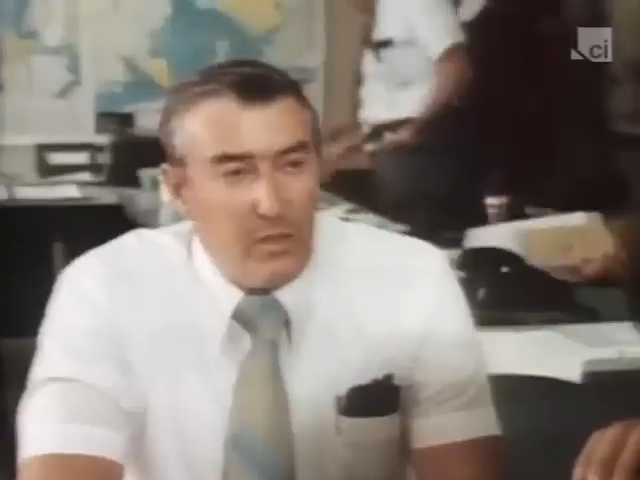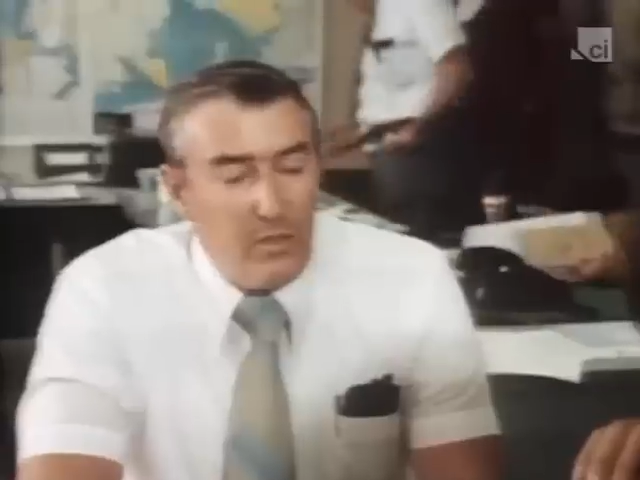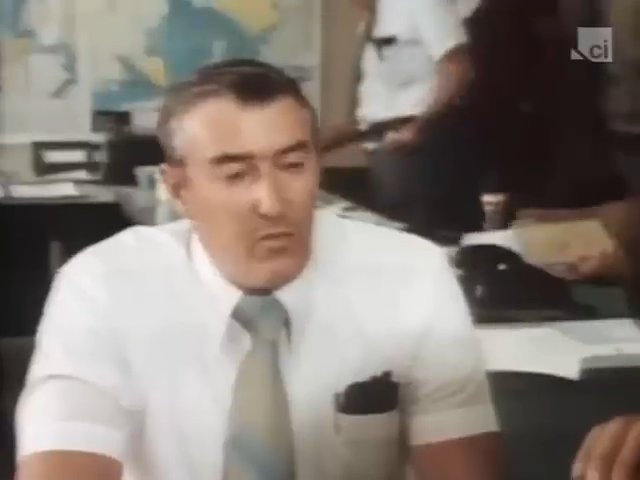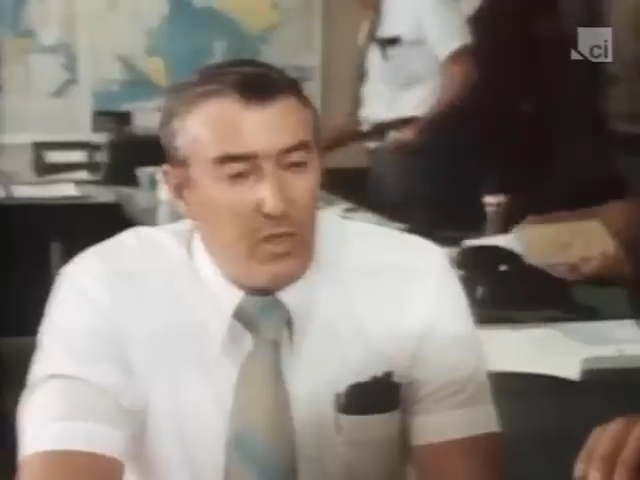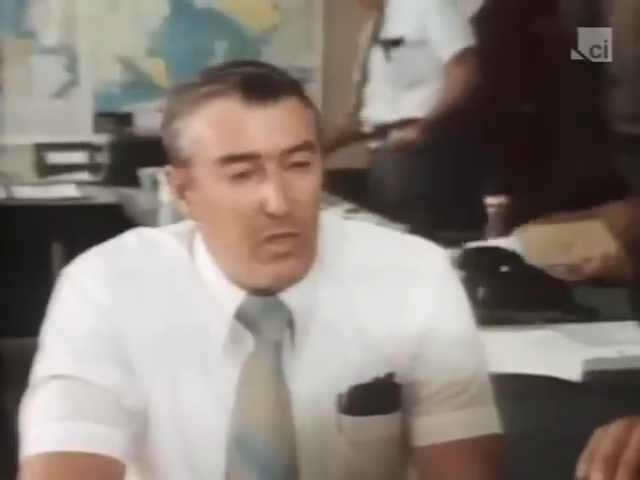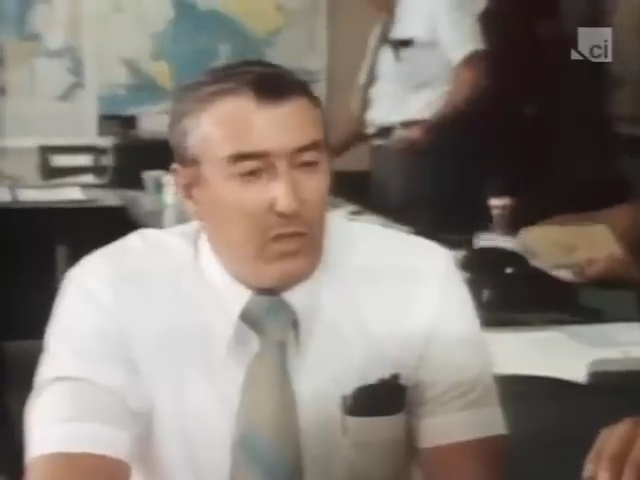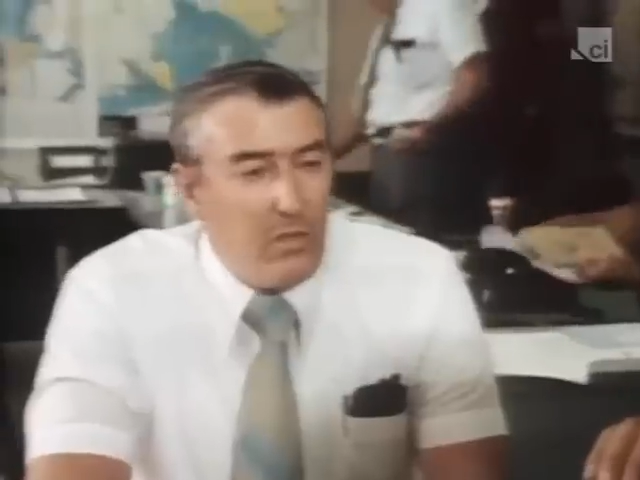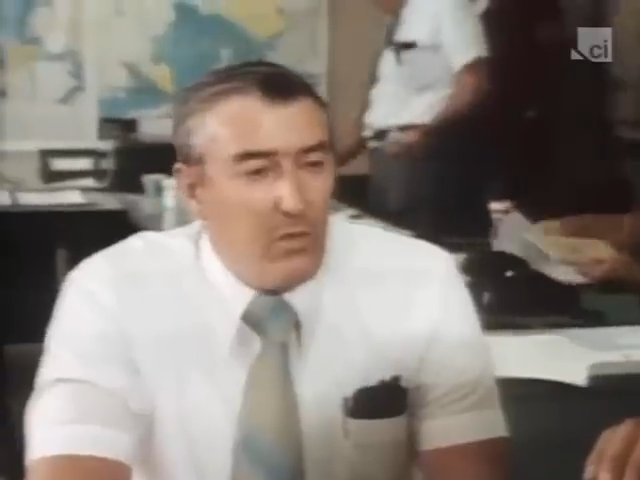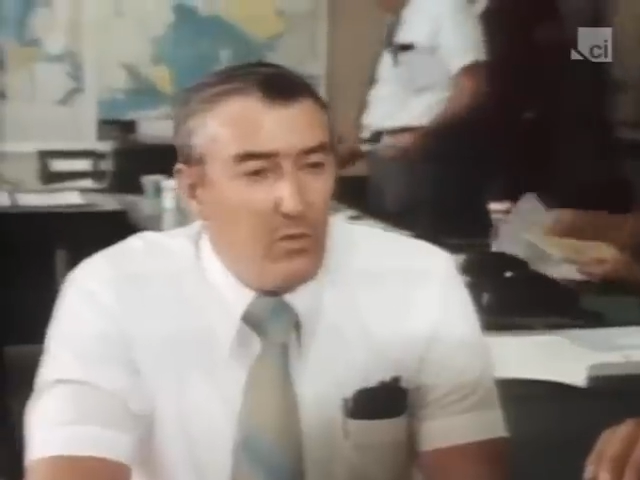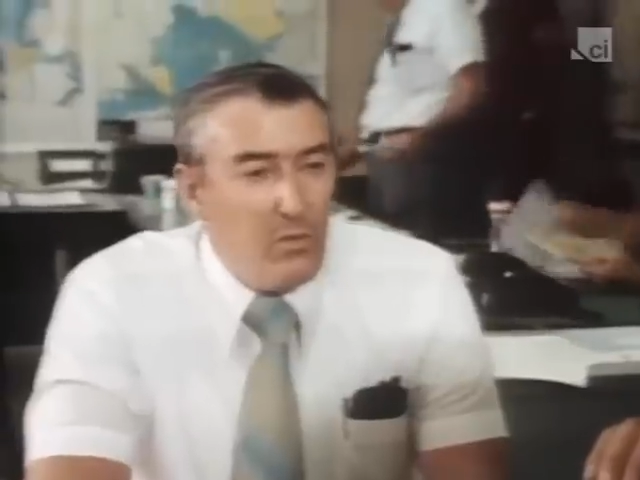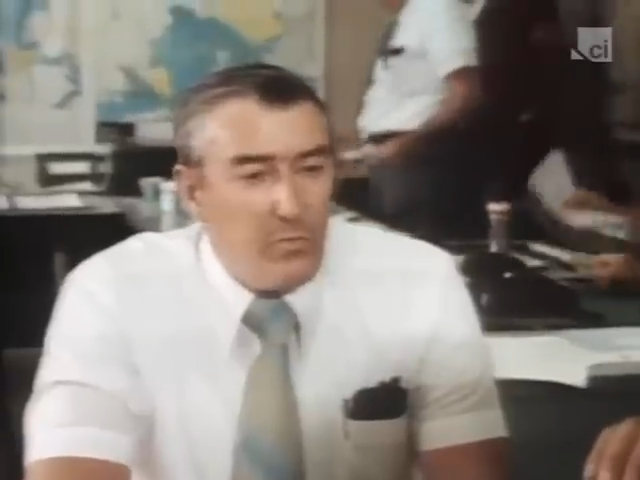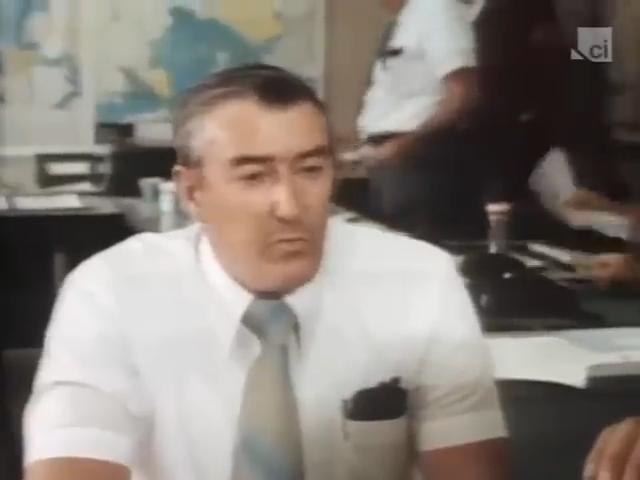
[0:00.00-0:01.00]
in reading the
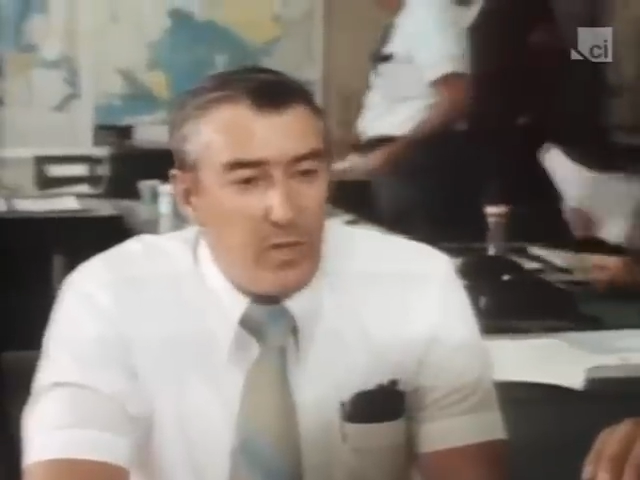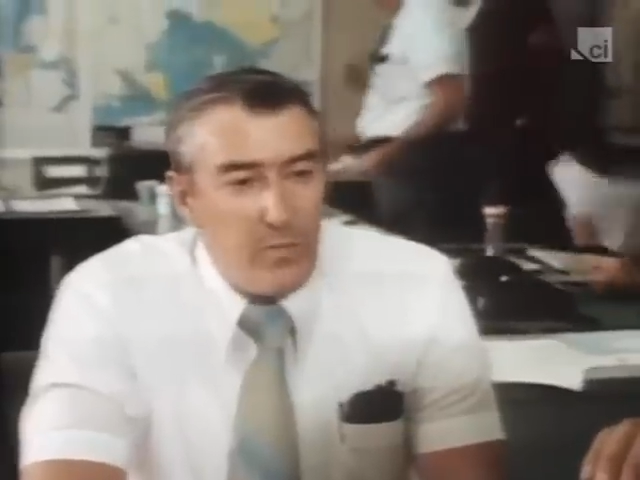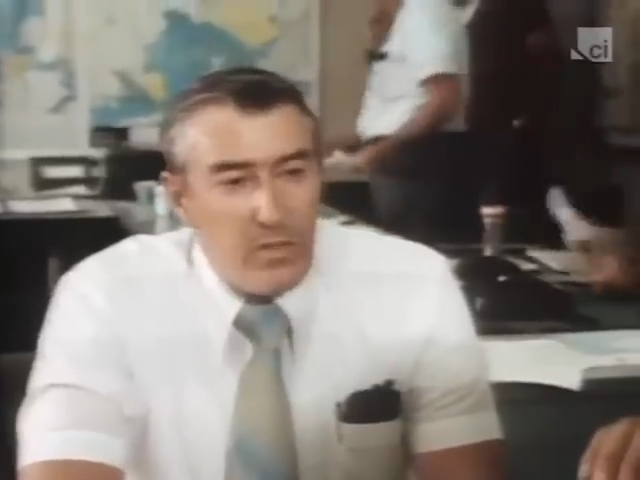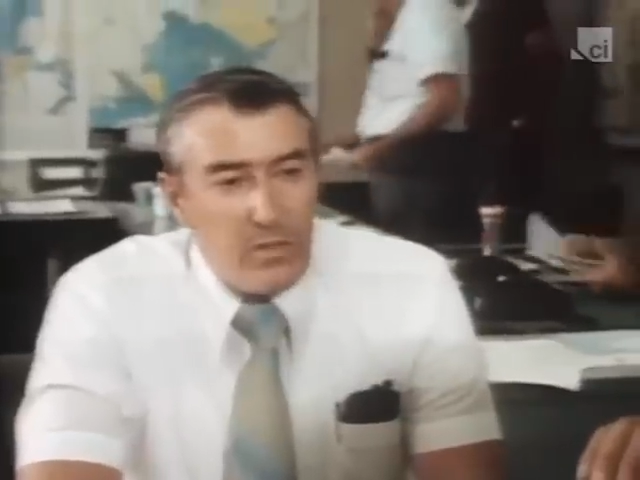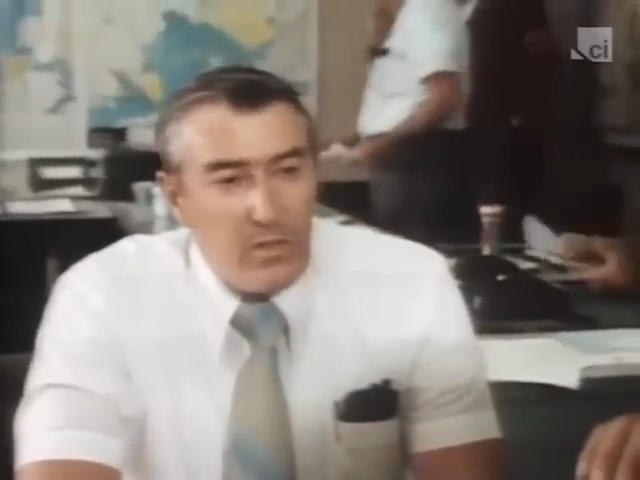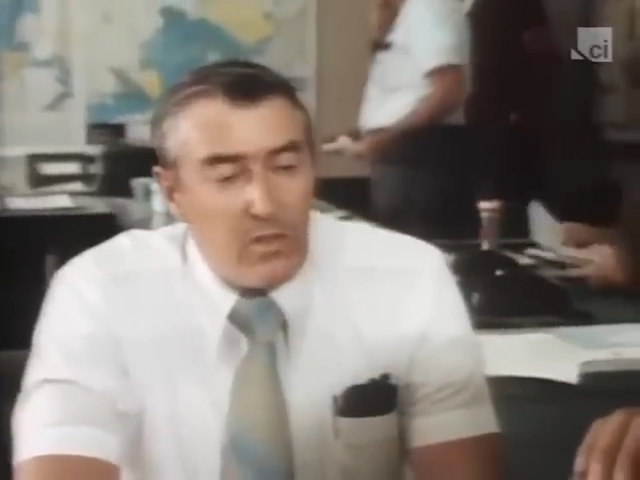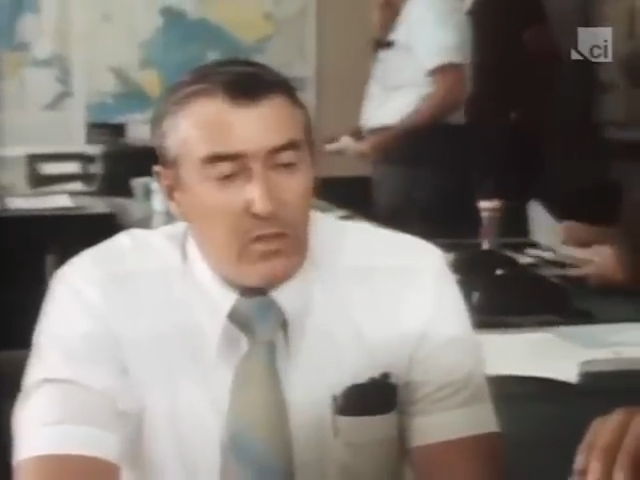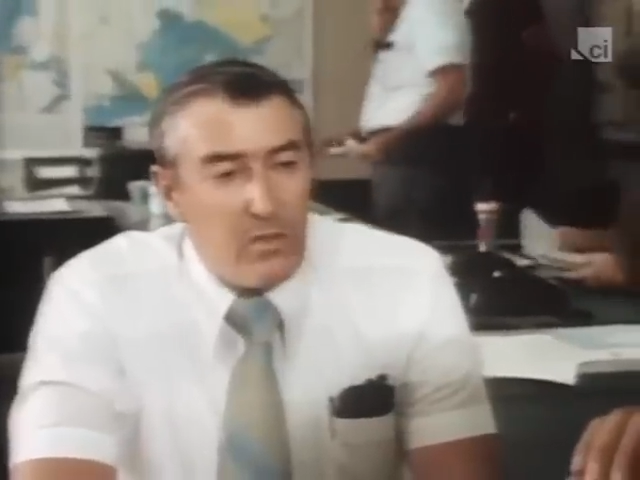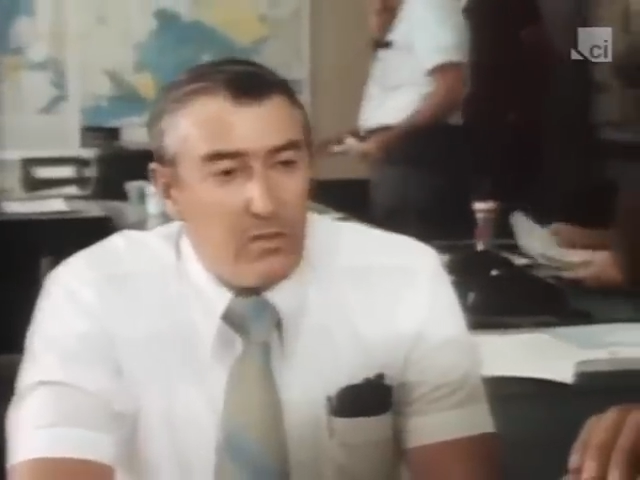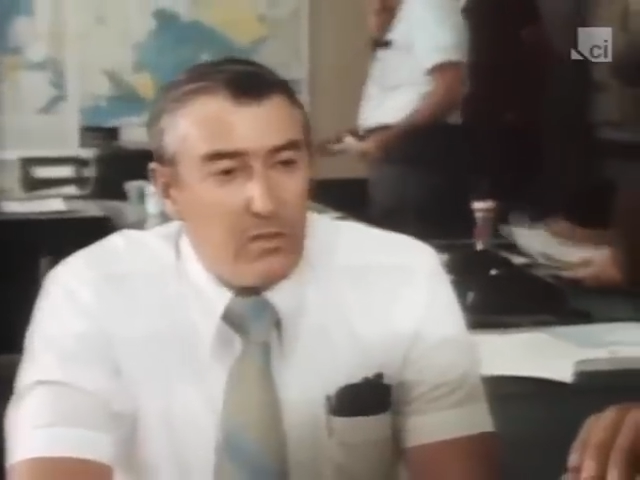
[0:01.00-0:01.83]
newspapers and in